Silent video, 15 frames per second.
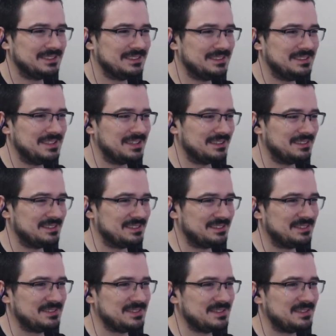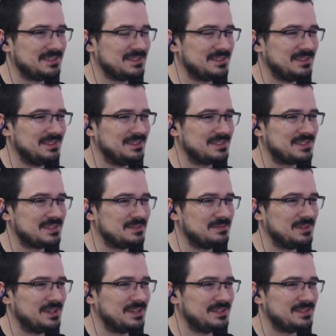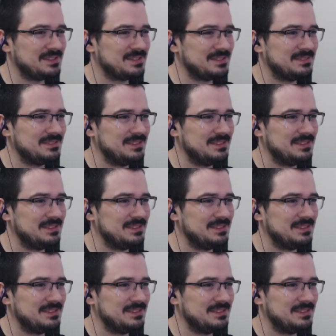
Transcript: yeah, and in some games,